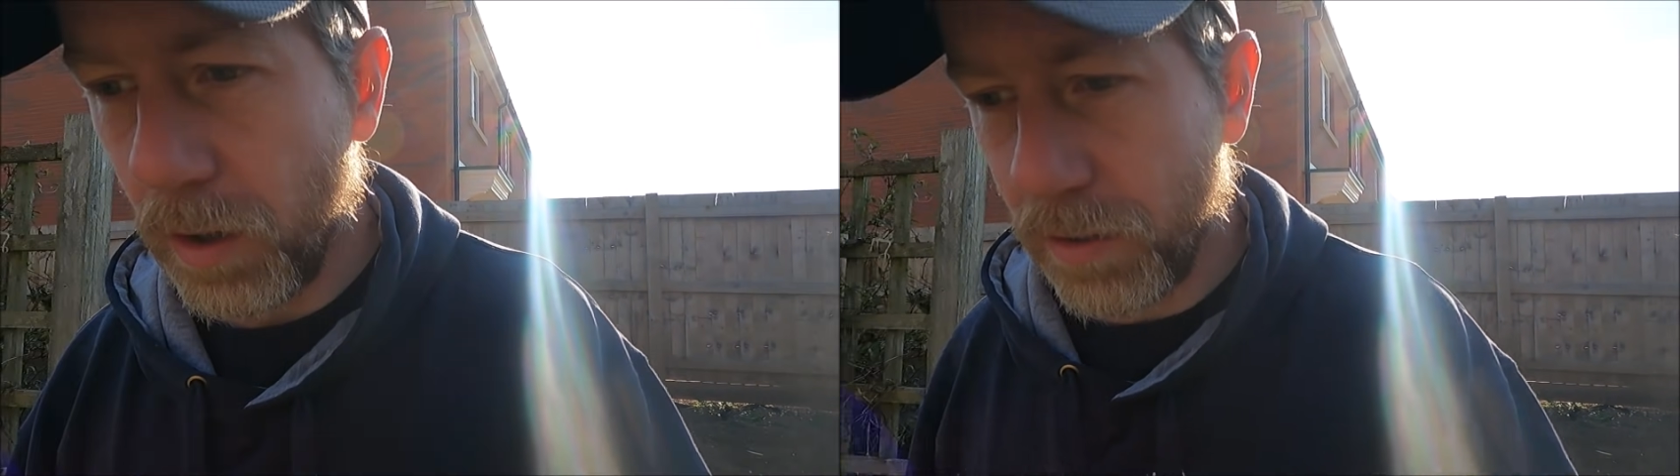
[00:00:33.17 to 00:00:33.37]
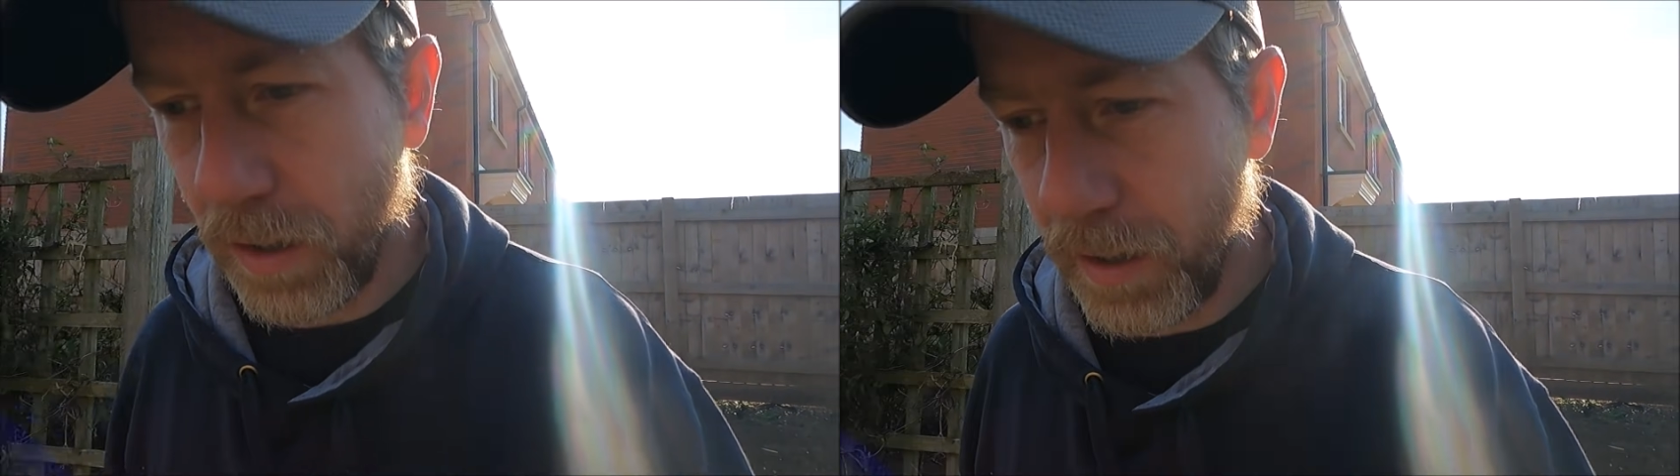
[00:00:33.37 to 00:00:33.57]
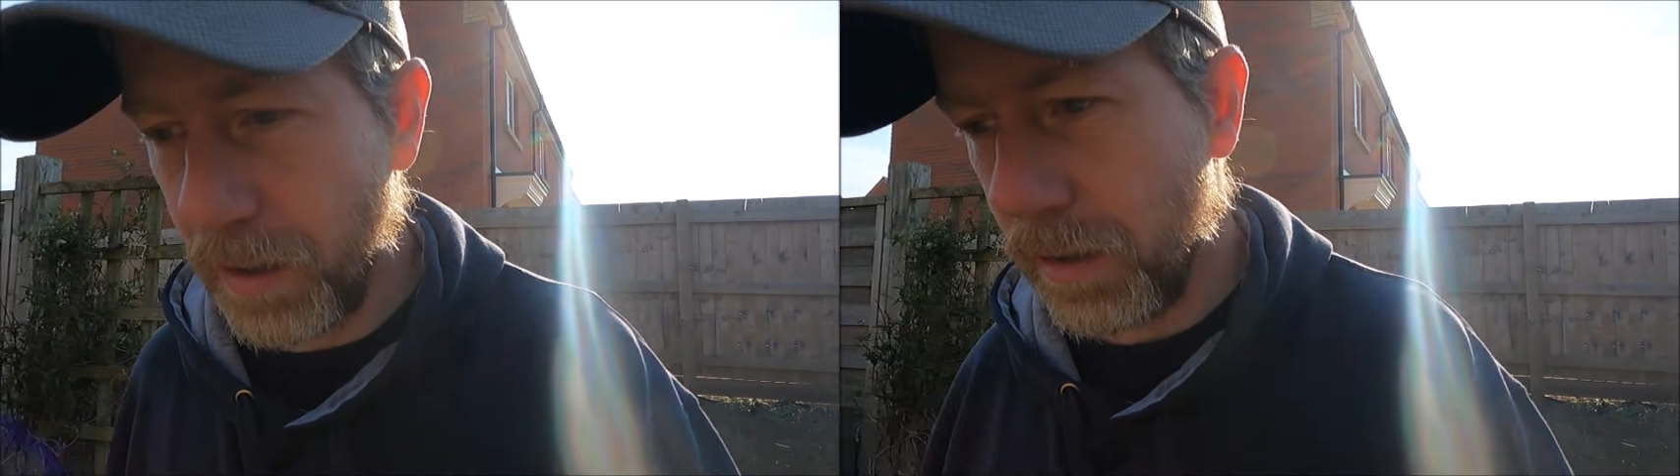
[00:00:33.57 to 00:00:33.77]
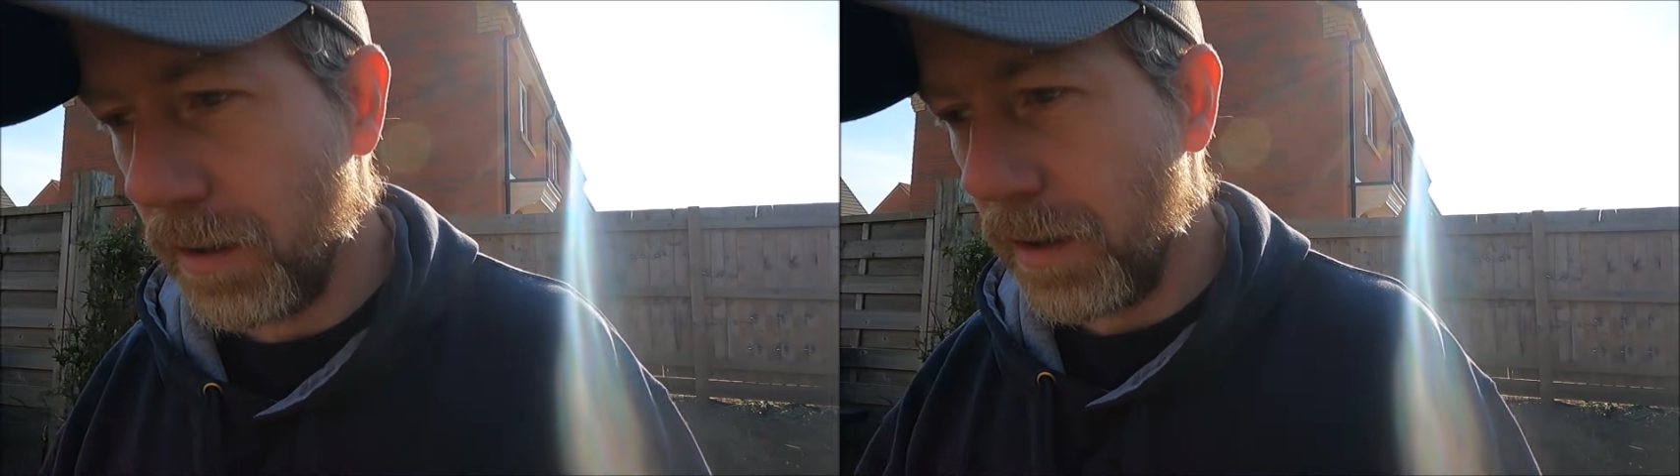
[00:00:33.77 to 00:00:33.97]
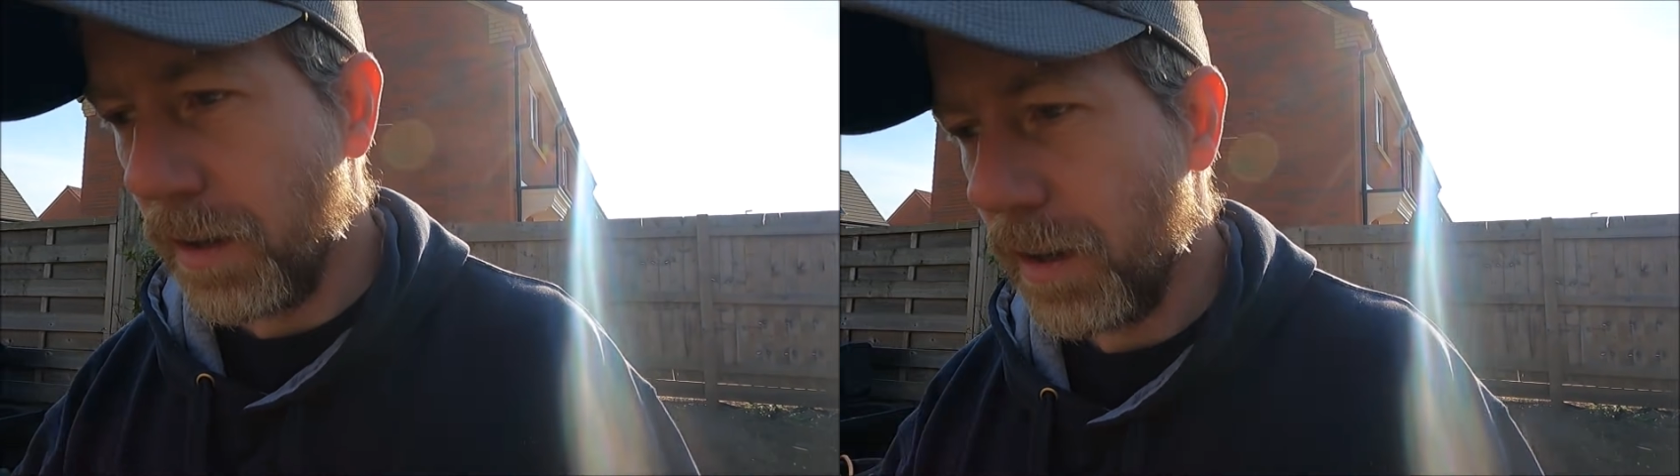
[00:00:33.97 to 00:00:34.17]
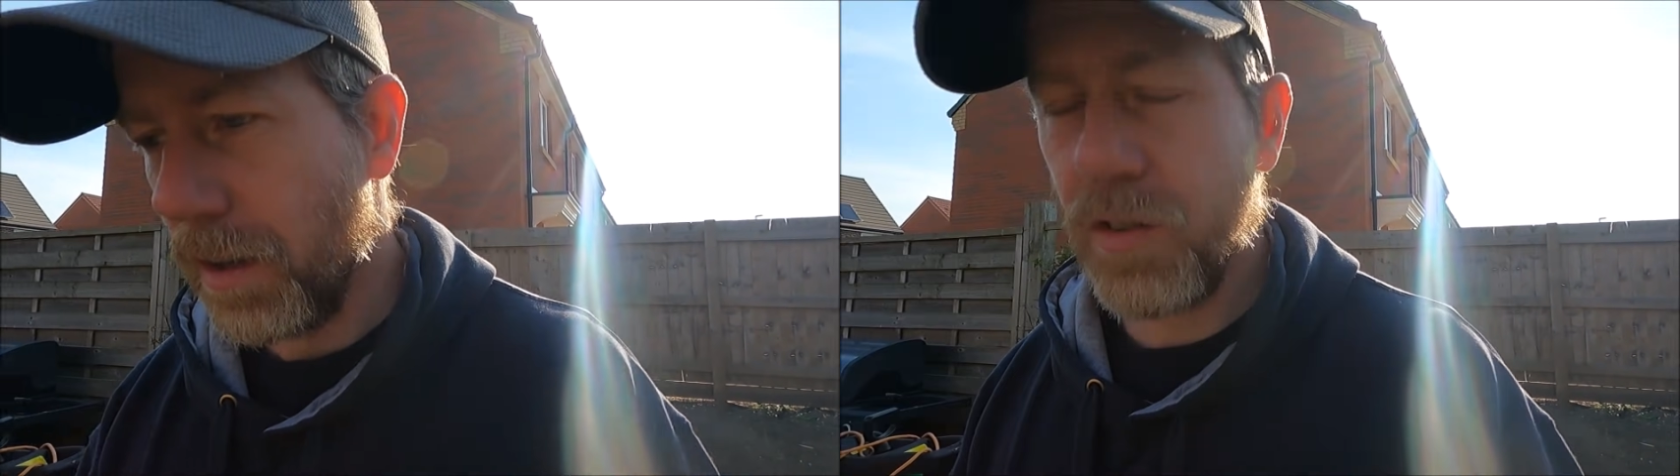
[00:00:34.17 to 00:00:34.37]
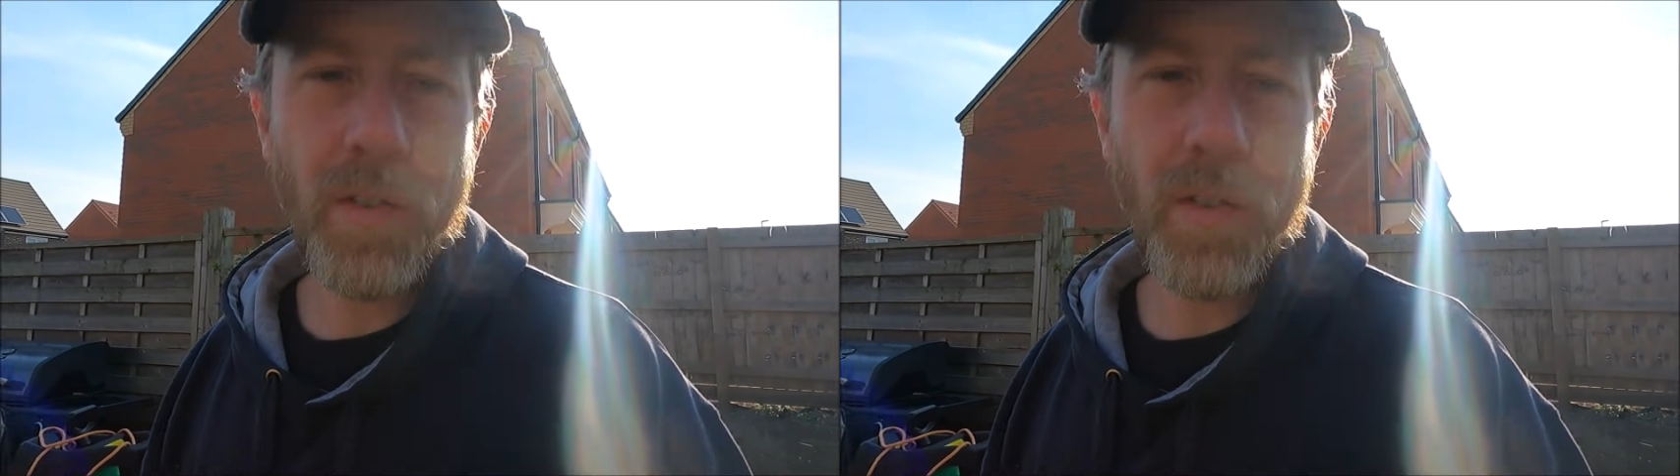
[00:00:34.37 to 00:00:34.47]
off work today. It's